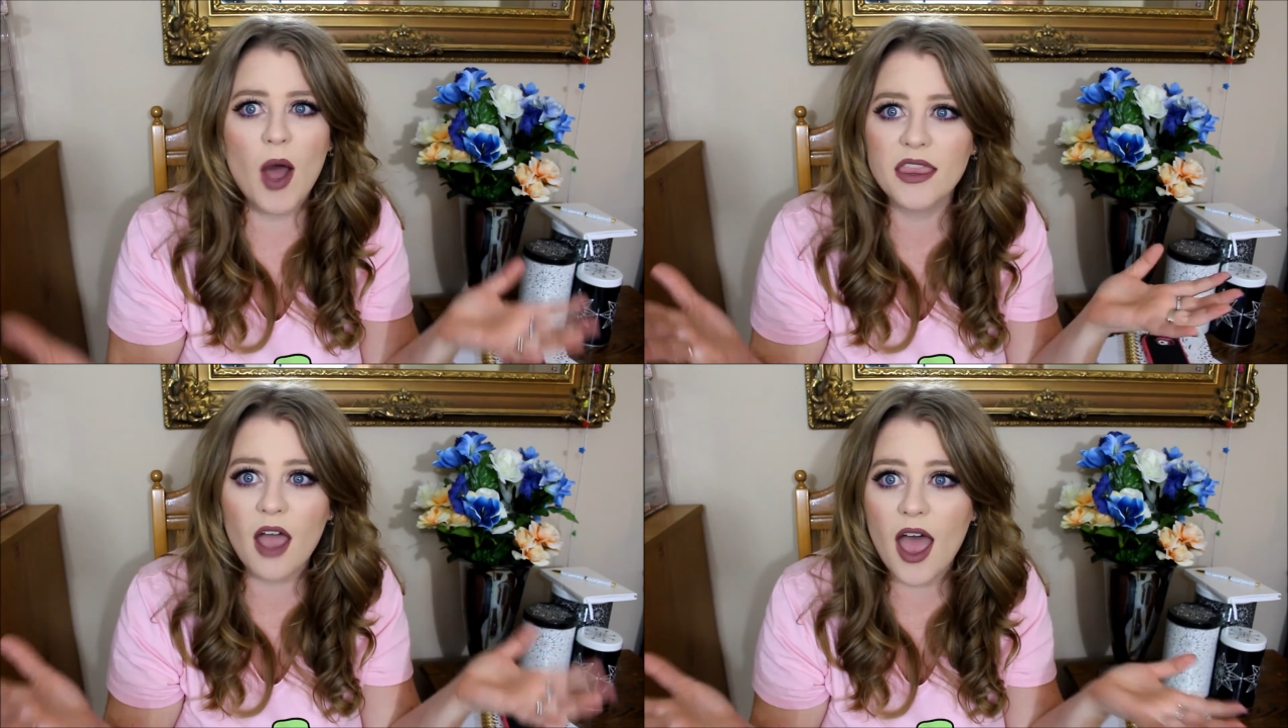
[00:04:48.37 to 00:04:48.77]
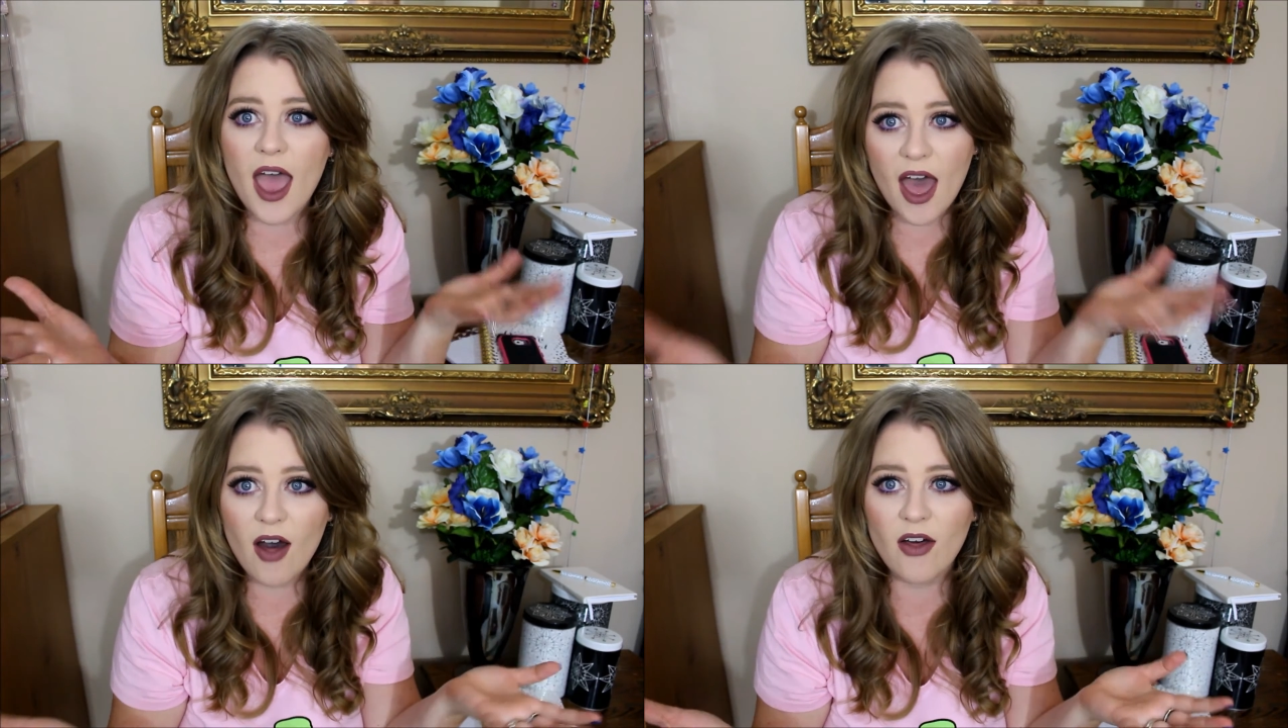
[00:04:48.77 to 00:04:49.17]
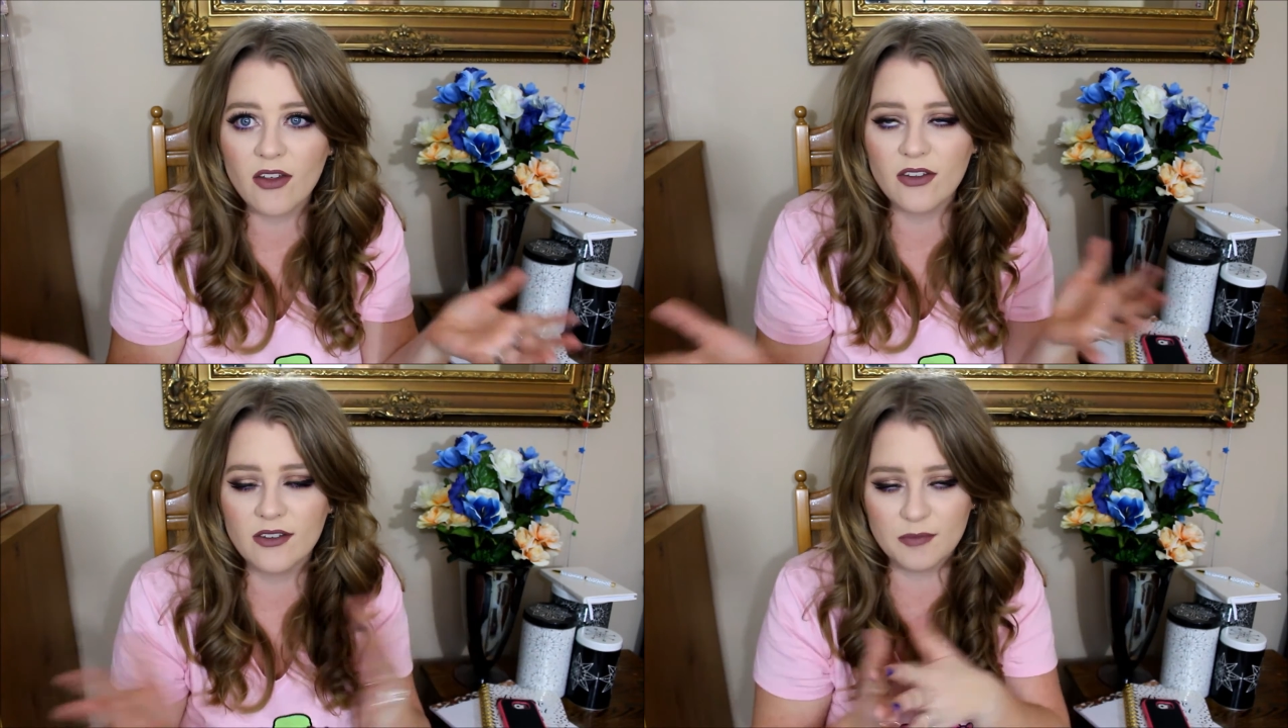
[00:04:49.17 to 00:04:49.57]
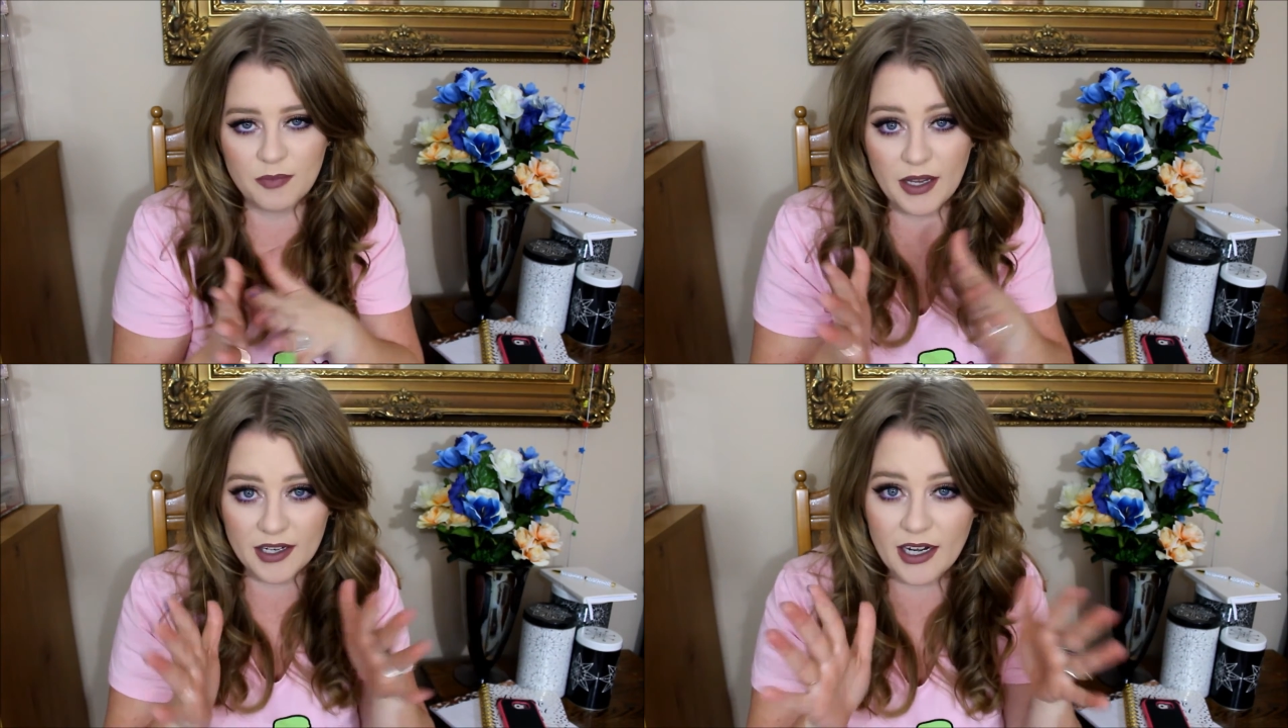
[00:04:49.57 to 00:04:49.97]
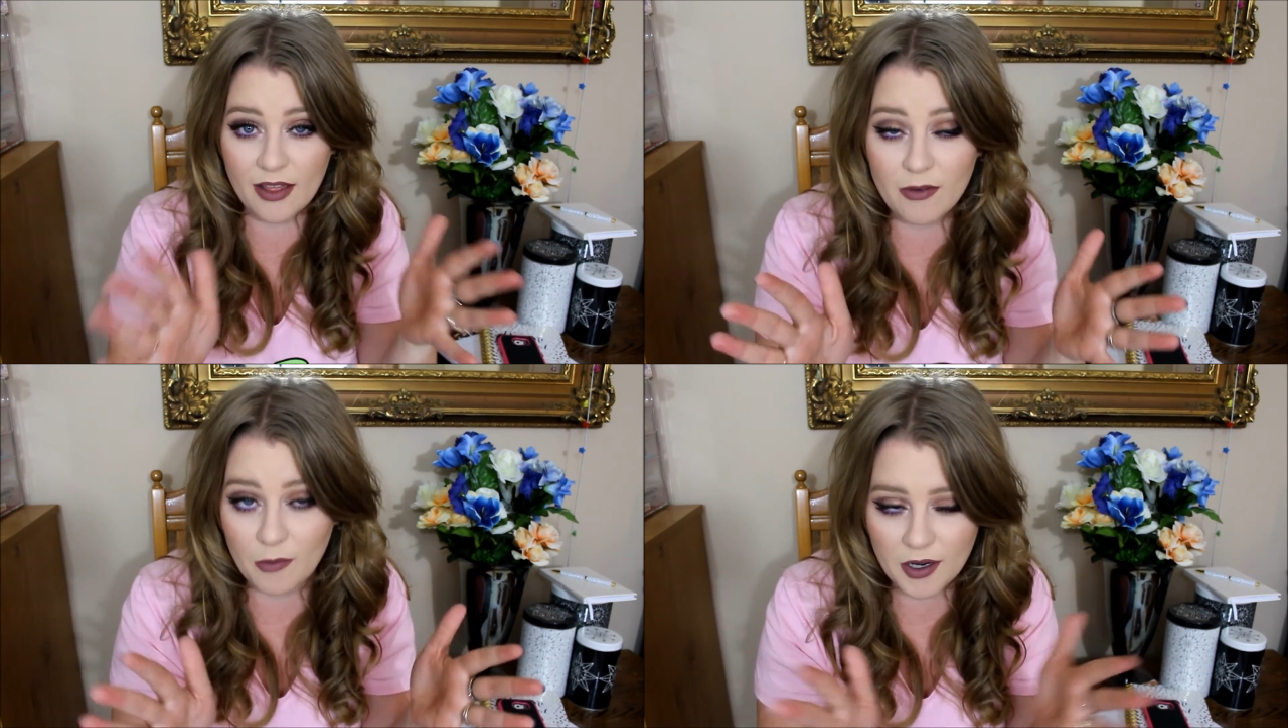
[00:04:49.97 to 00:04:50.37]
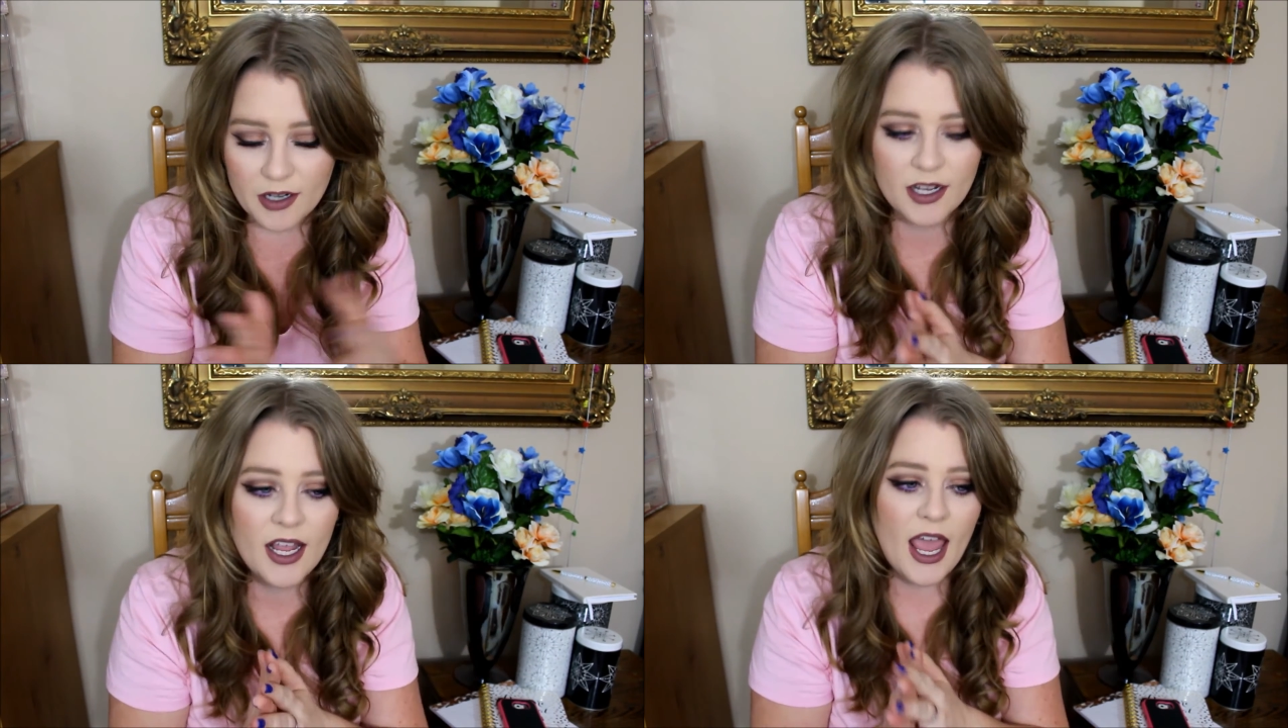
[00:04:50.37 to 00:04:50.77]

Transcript: what the hell? But another word.